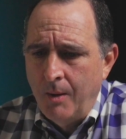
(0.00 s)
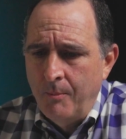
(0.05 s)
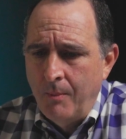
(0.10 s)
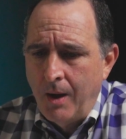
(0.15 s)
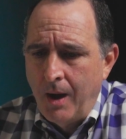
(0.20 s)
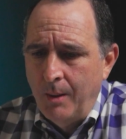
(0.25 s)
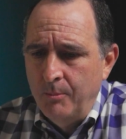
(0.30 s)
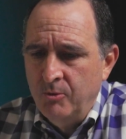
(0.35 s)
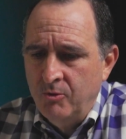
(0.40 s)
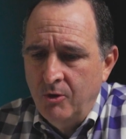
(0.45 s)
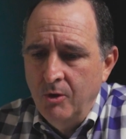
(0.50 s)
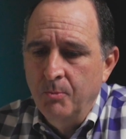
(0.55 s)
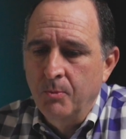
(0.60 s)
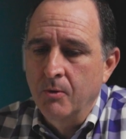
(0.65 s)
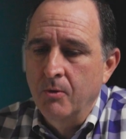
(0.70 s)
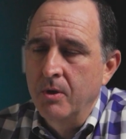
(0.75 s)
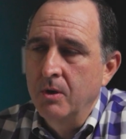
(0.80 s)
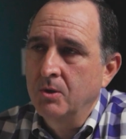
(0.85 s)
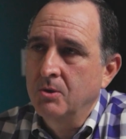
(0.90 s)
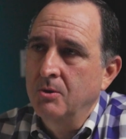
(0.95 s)
I'm
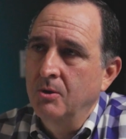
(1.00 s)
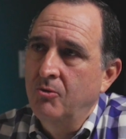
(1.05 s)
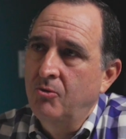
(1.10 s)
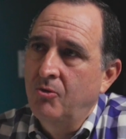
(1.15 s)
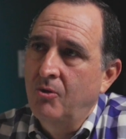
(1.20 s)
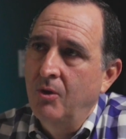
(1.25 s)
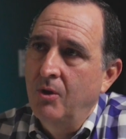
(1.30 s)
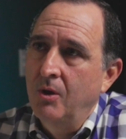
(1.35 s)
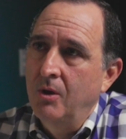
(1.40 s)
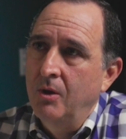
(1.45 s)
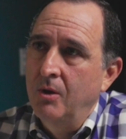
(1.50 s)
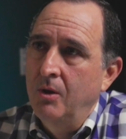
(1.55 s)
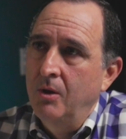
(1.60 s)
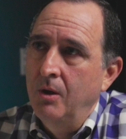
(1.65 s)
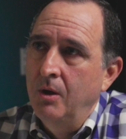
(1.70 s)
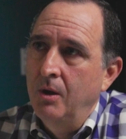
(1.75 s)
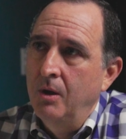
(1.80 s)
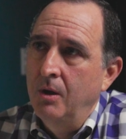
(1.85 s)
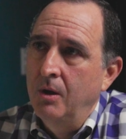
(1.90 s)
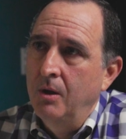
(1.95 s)
super interested
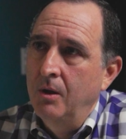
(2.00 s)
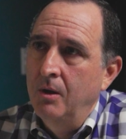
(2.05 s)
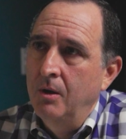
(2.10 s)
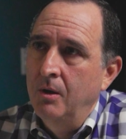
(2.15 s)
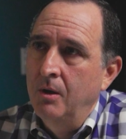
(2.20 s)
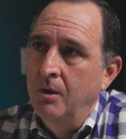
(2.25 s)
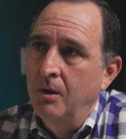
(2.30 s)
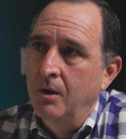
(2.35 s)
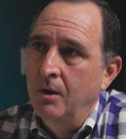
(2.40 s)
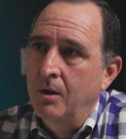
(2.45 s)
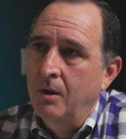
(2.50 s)
in